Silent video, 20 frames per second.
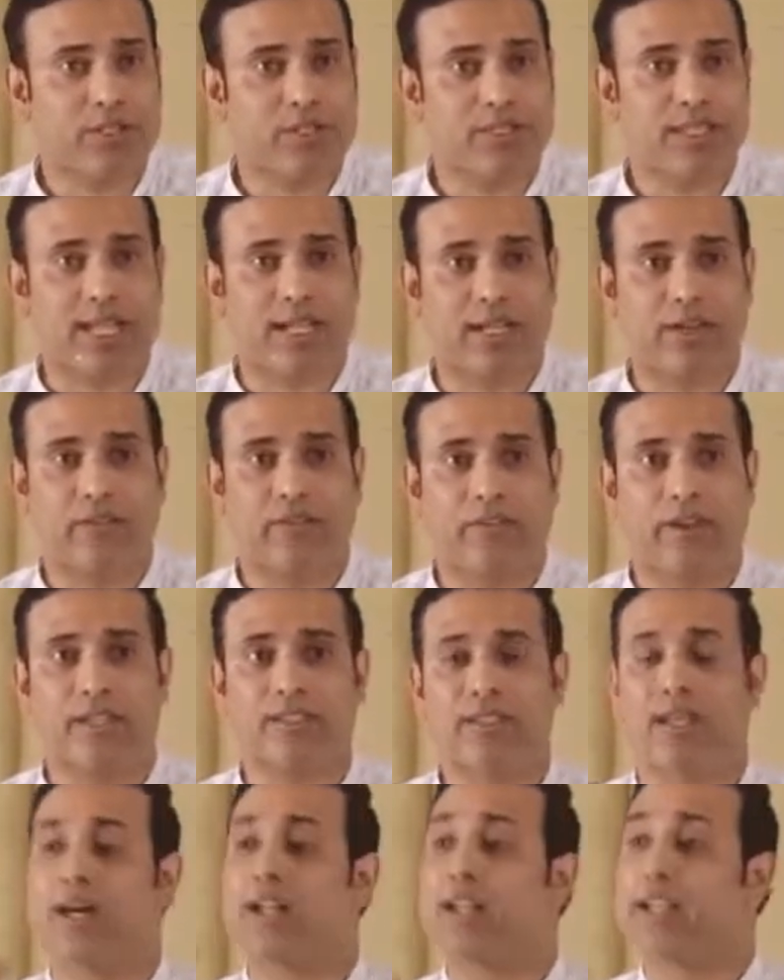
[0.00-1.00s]
sacrificed
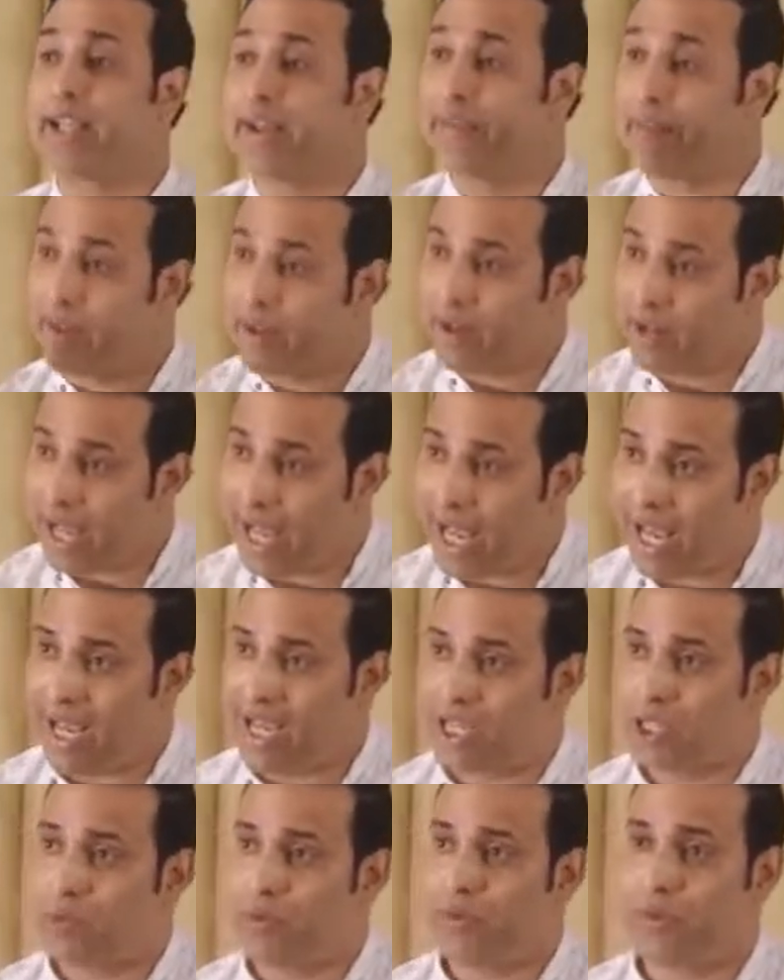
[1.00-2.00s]
her career
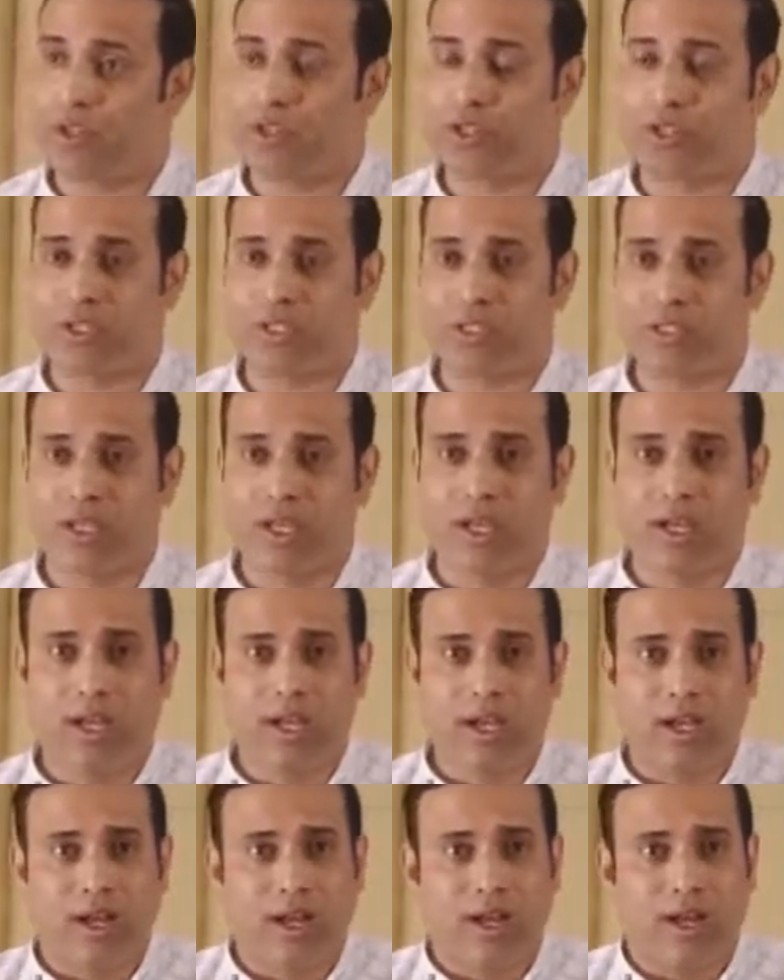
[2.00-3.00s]
aspirations,
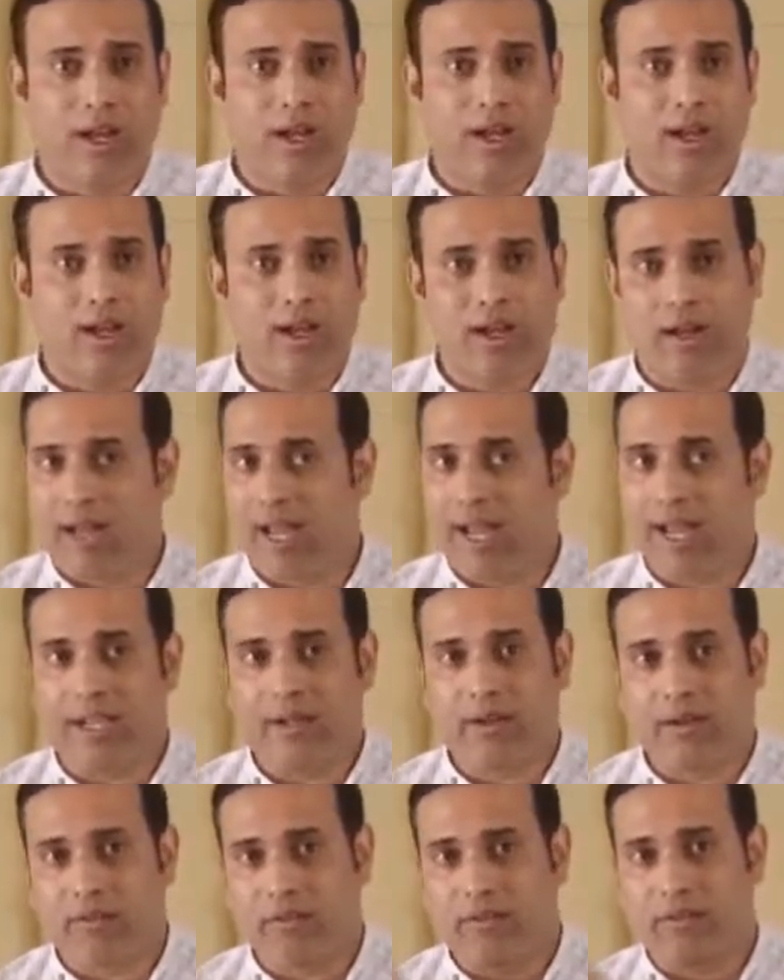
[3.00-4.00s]

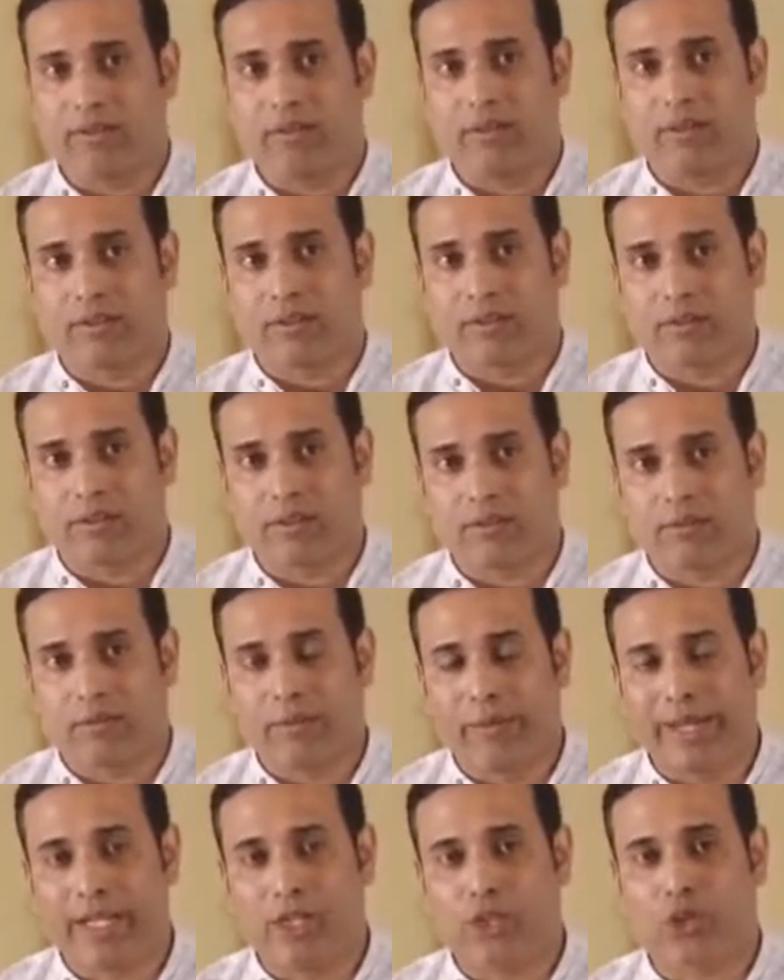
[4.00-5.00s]
and
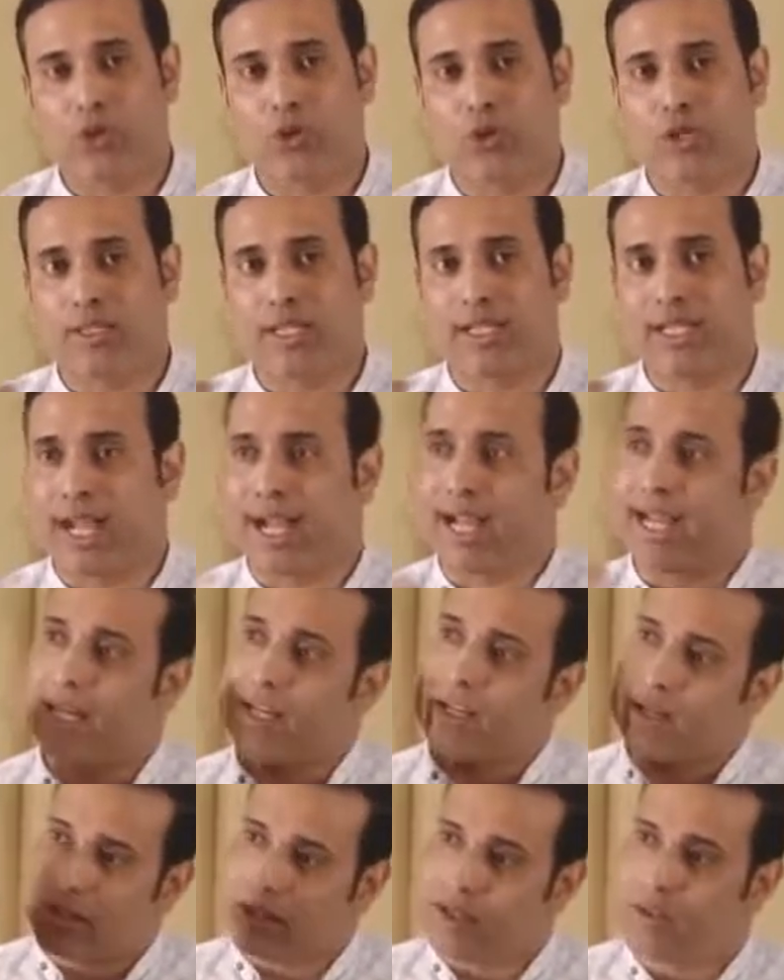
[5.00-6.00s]
made sure that
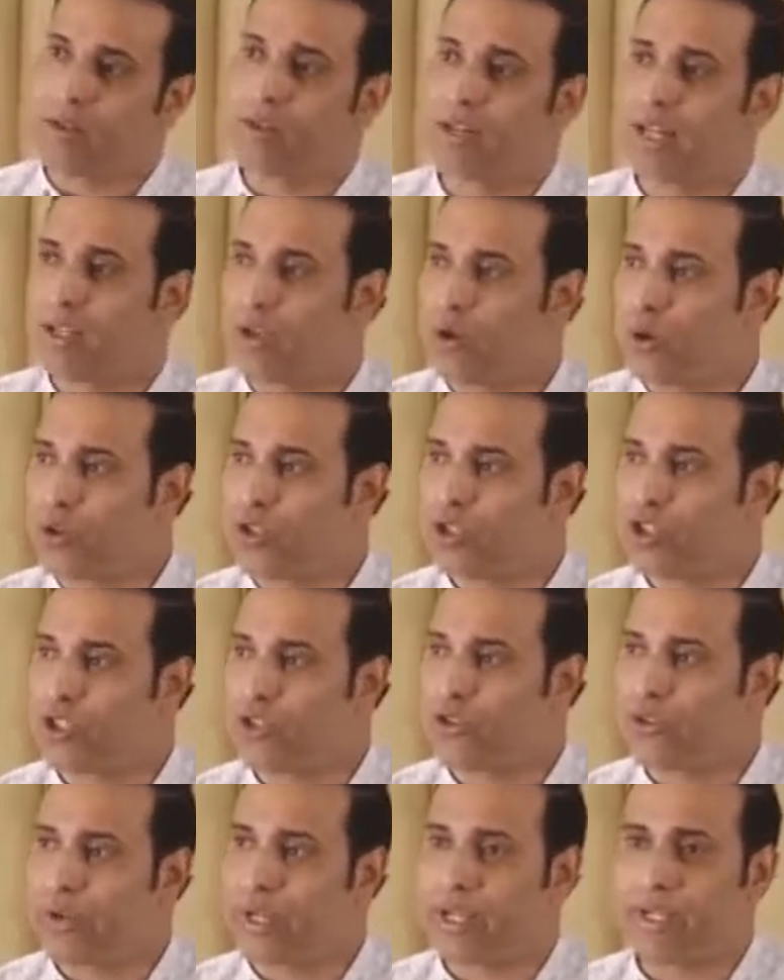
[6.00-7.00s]
I can
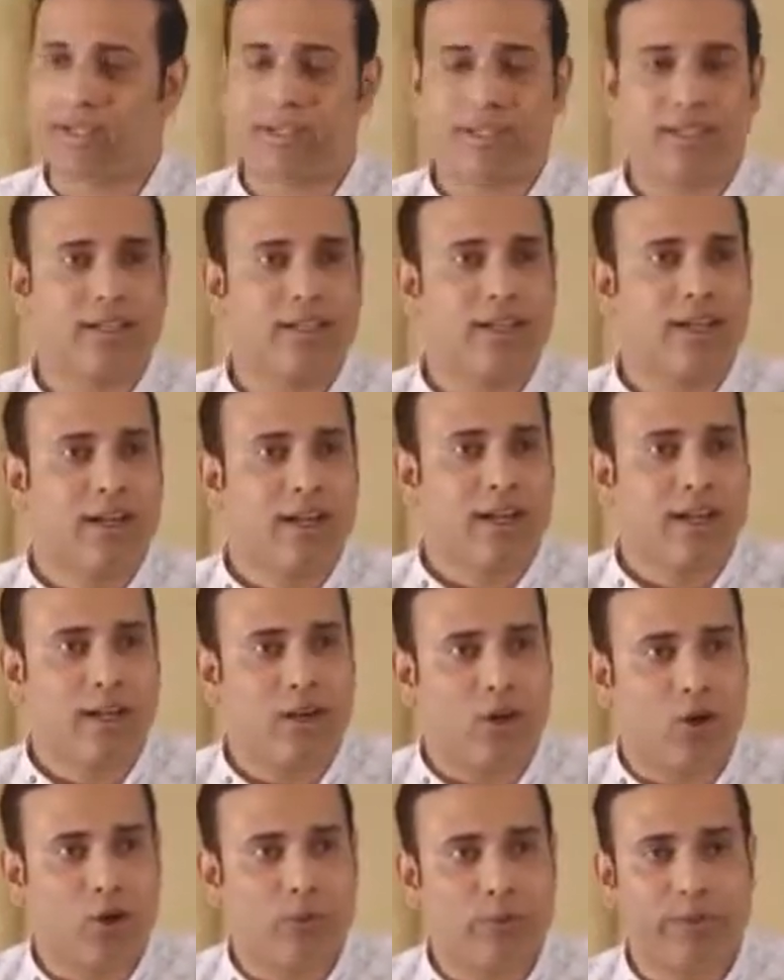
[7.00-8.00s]
concentrate
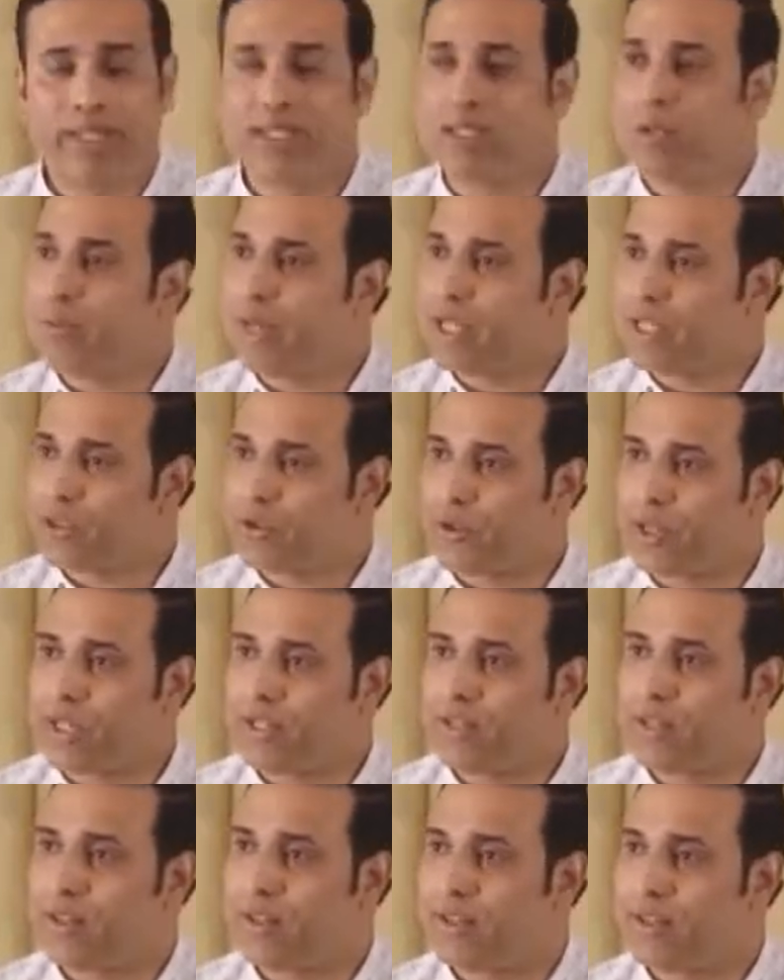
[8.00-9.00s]
on being the best
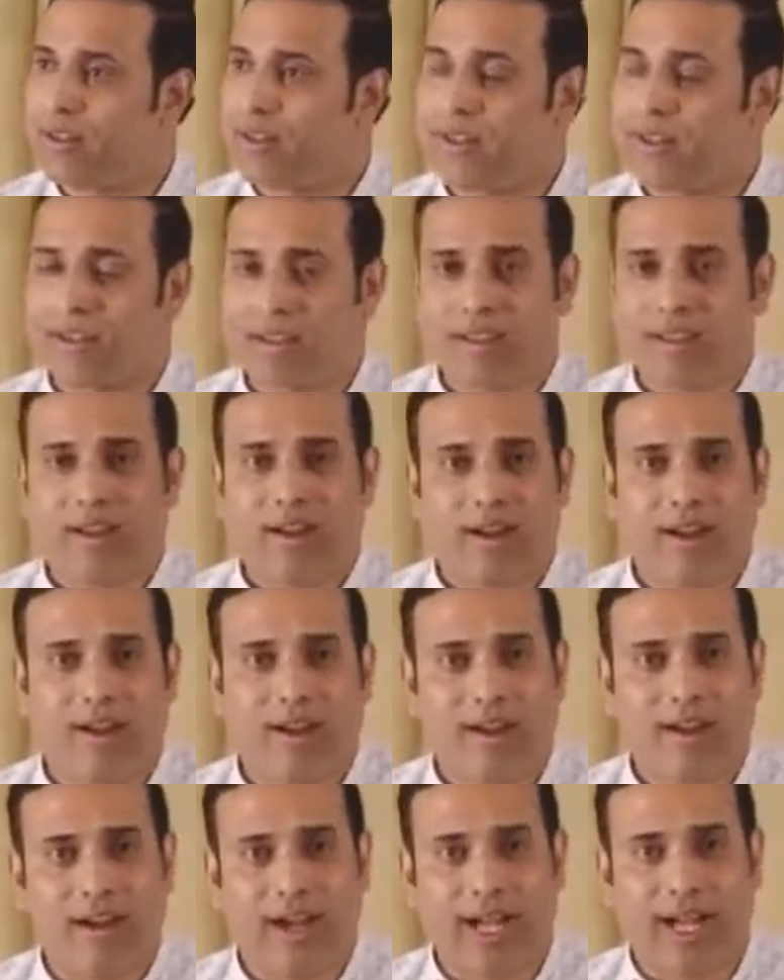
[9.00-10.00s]
cricketer
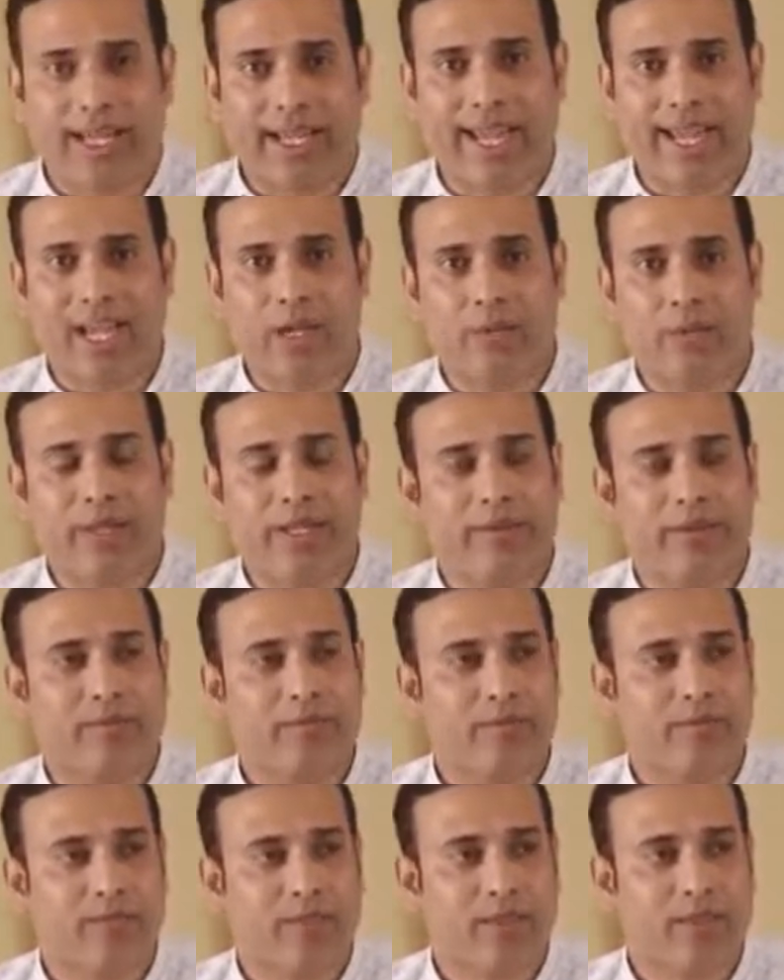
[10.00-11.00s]
I can be.
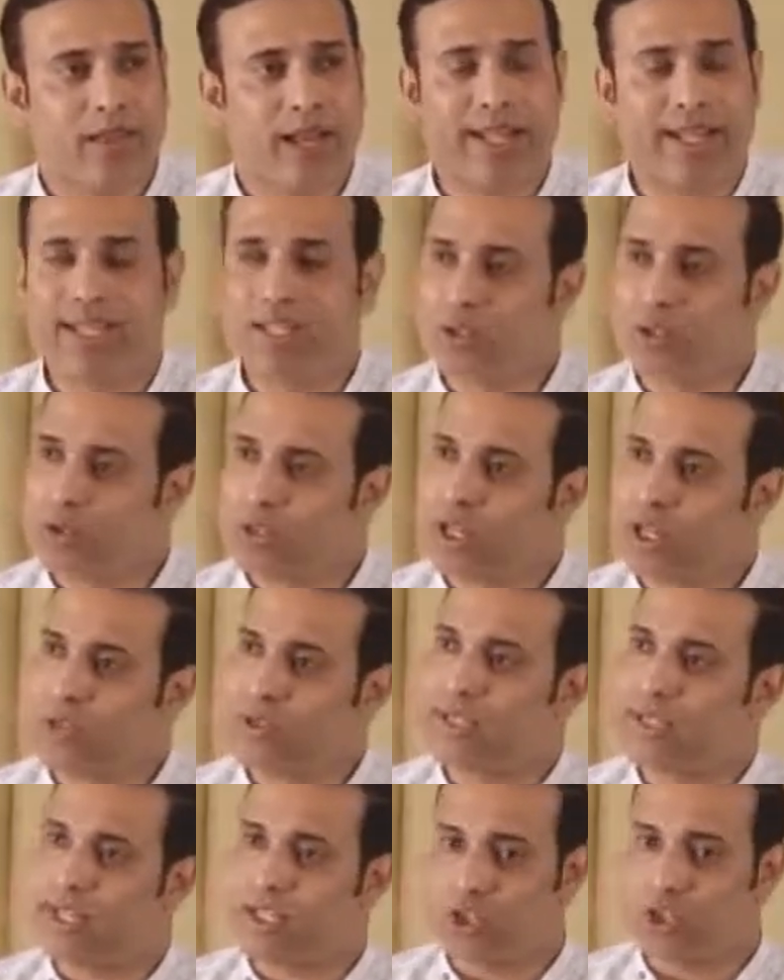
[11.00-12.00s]
And in
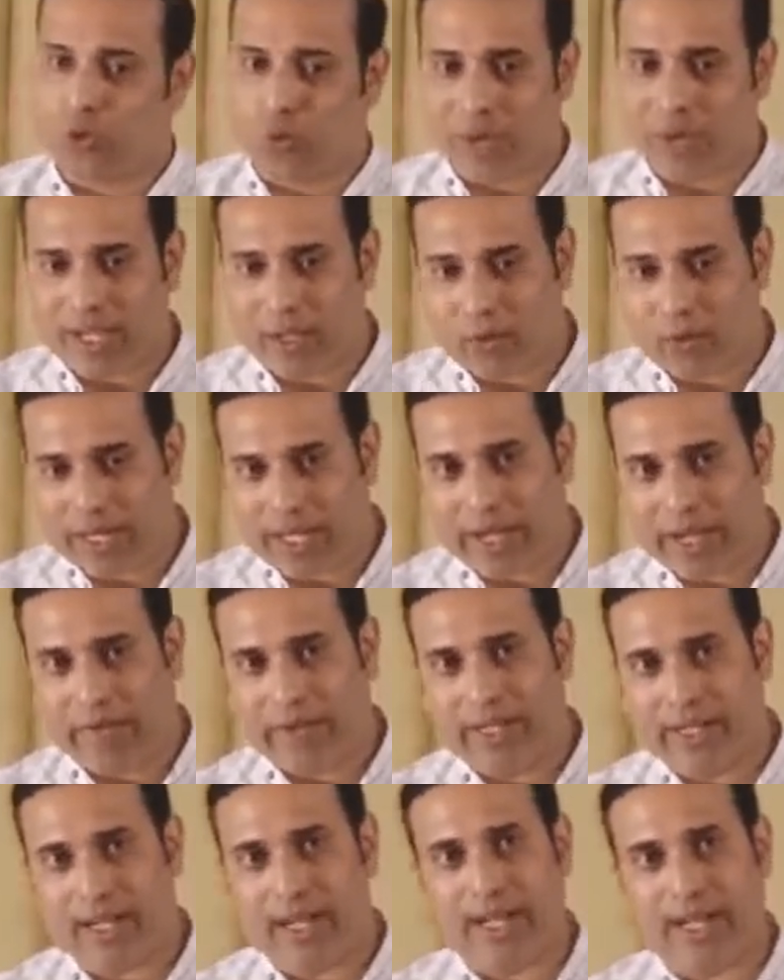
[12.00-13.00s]
2012, when I
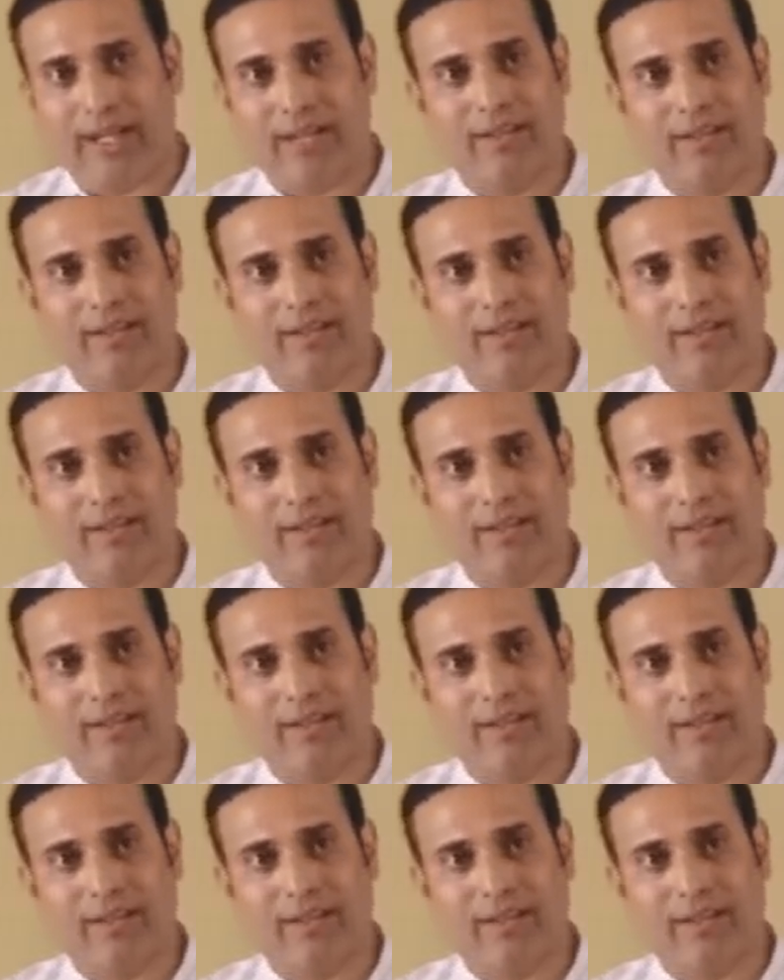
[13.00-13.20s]
retired,